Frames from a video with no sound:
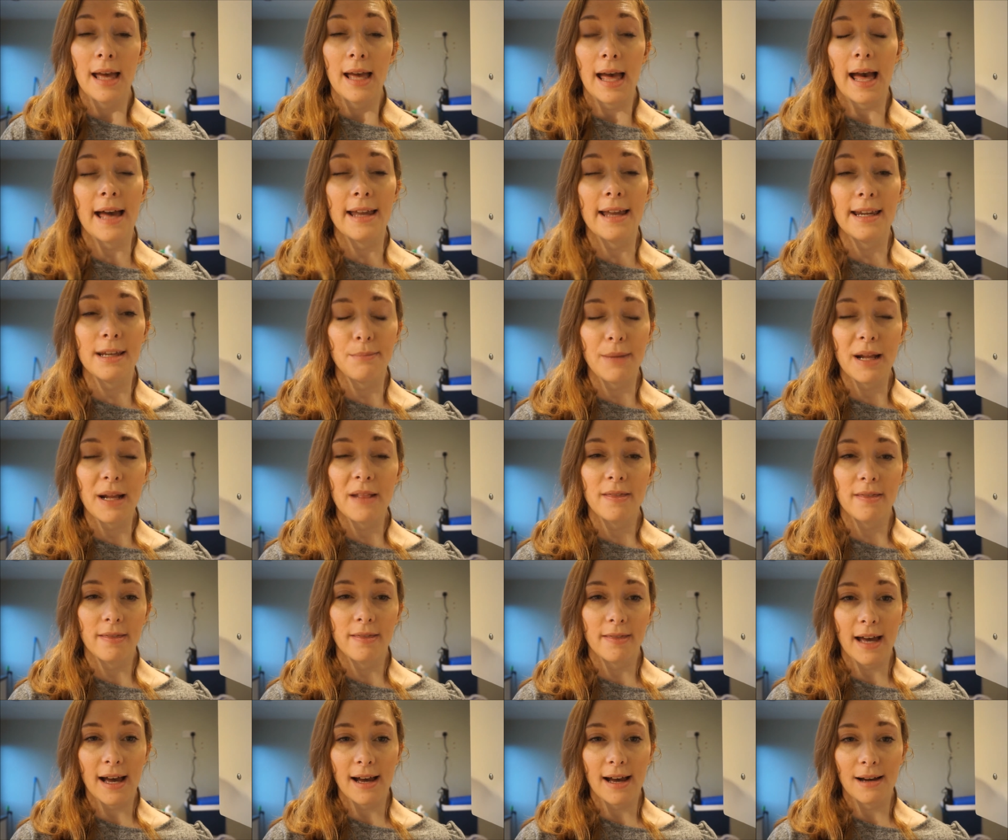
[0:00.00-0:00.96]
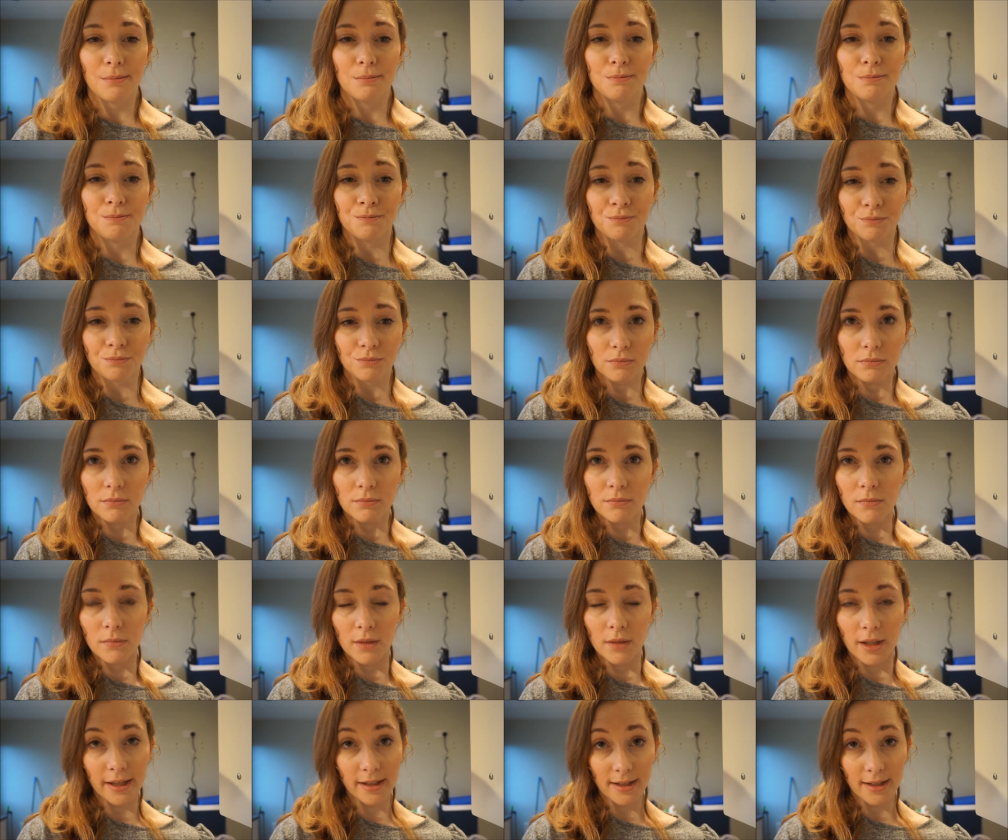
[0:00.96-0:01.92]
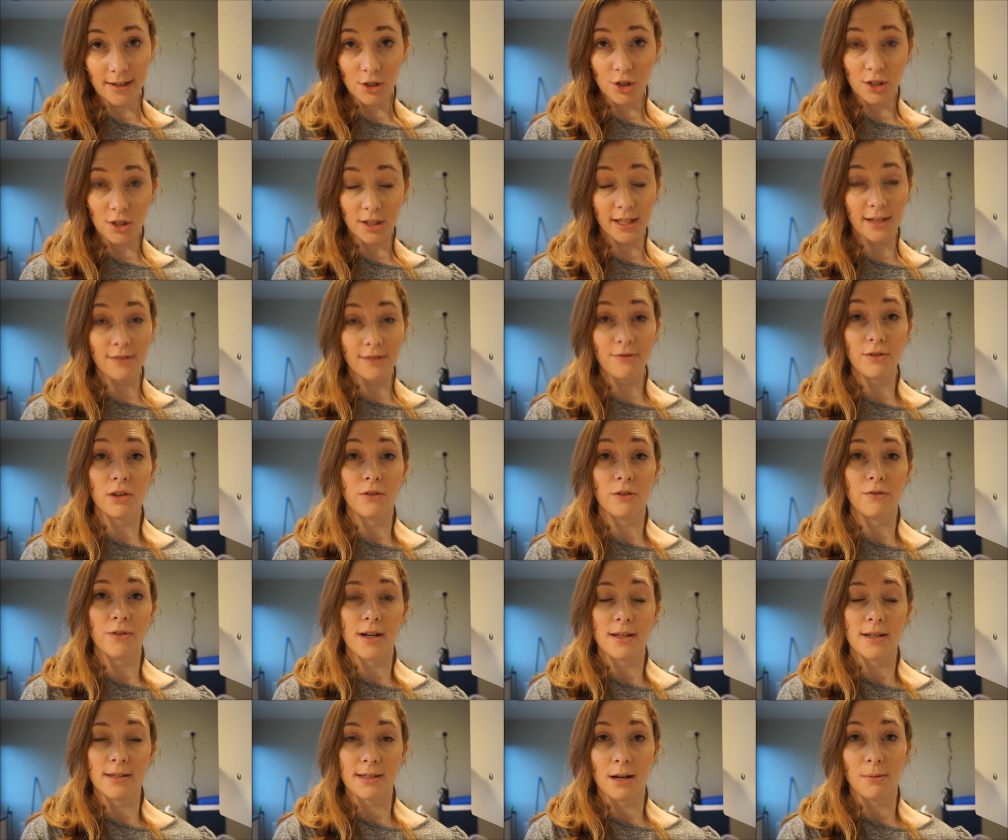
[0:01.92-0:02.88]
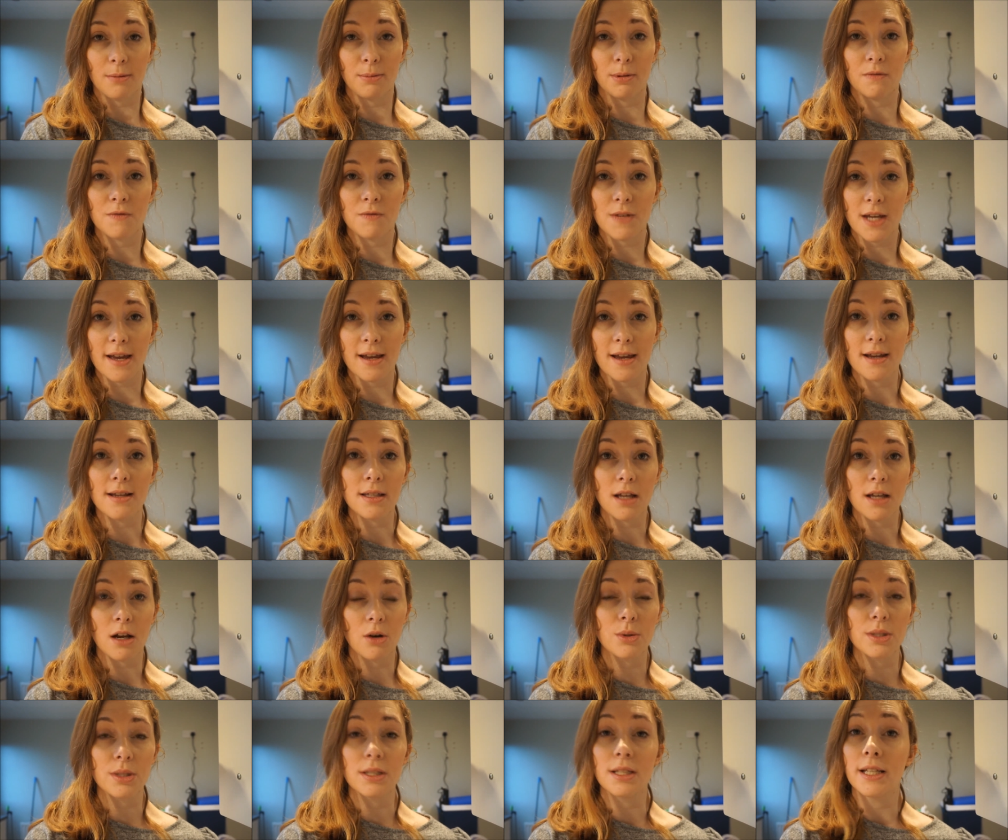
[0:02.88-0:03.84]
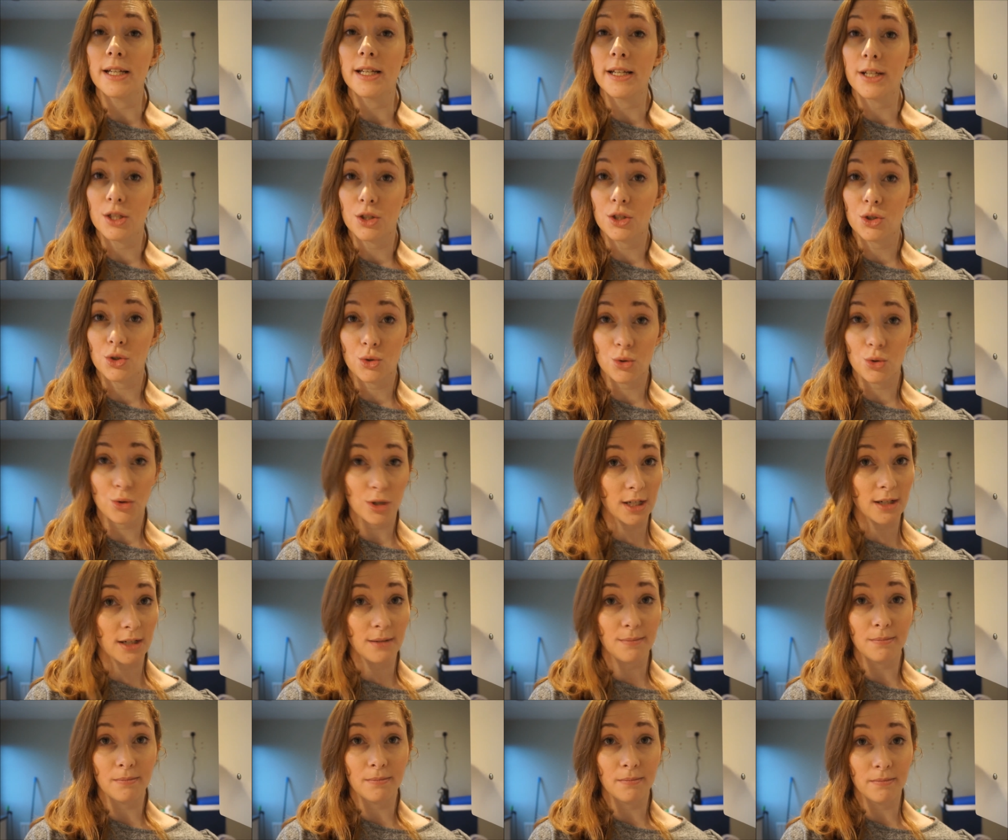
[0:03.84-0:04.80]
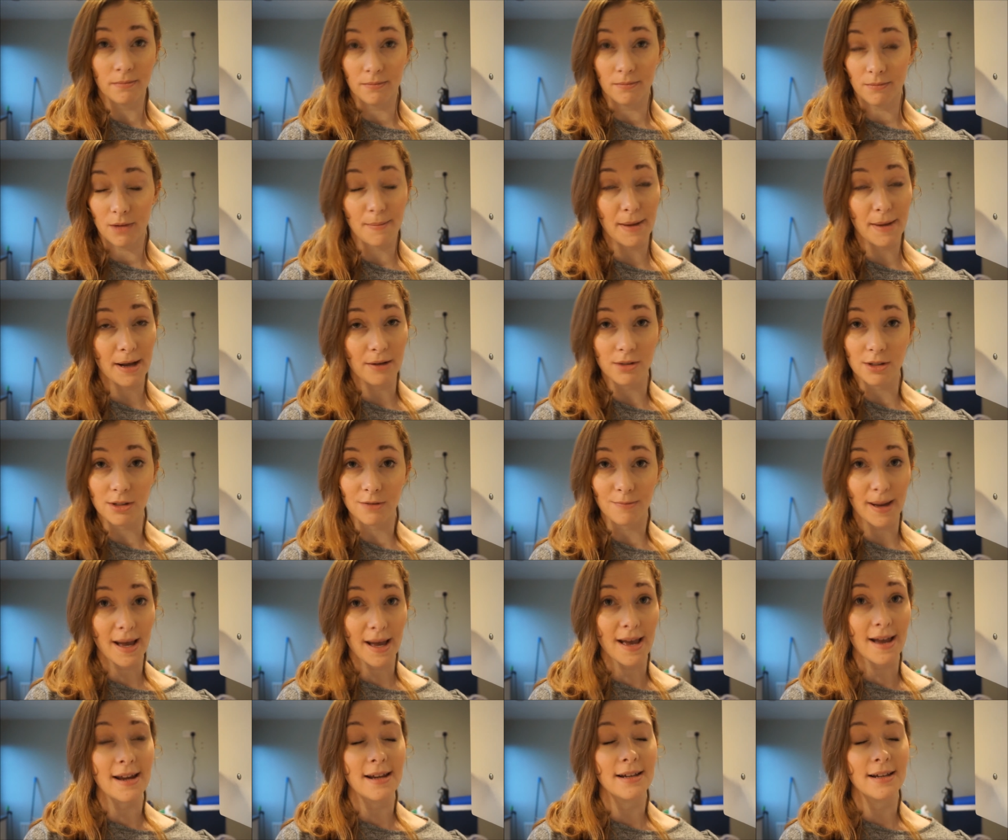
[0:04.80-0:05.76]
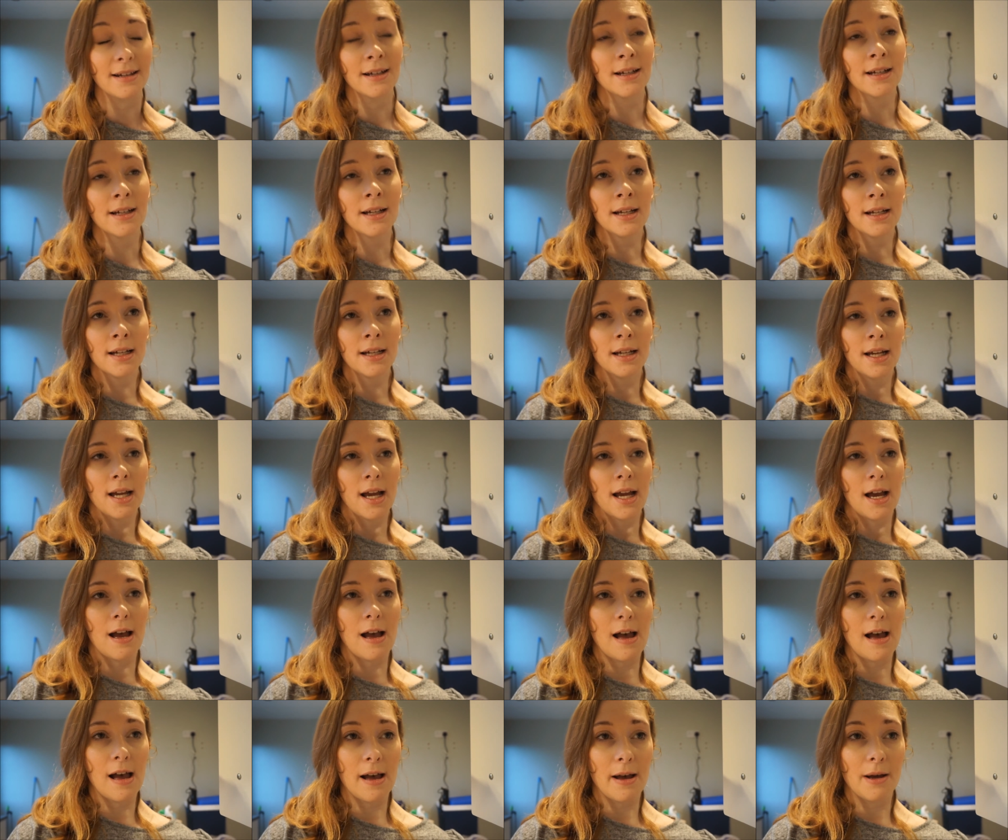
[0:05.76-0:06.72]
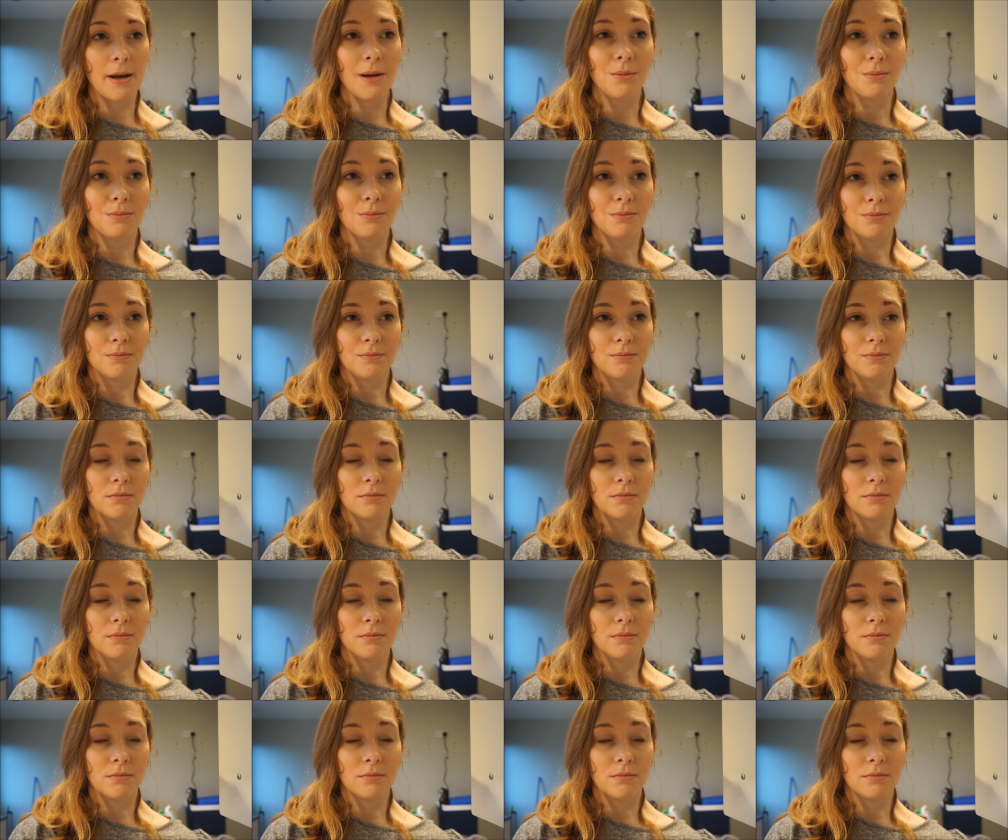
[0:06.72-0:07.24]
And it meant that initially, for the first couple of days, I was in extreme amounts of pain. I